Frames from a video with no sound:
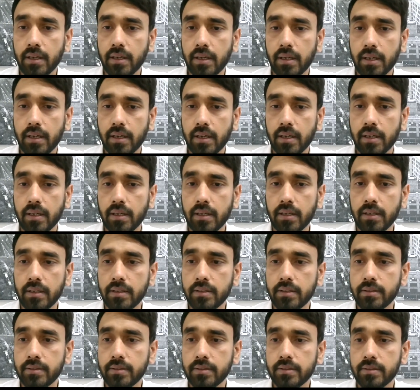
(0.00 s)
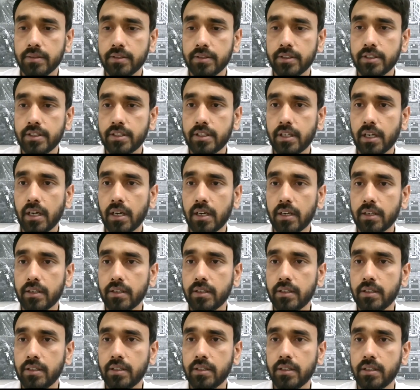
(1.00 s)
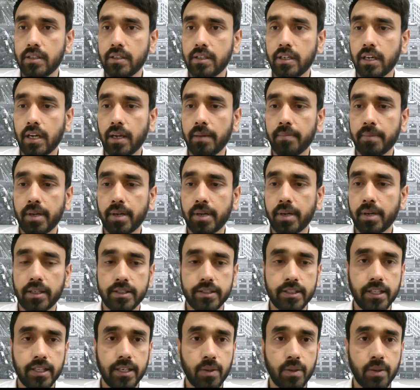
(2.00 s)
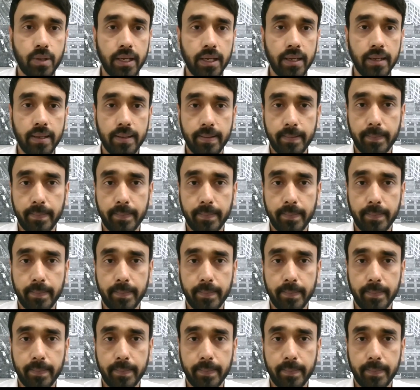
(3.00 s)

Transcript: and start timer. Is that okay?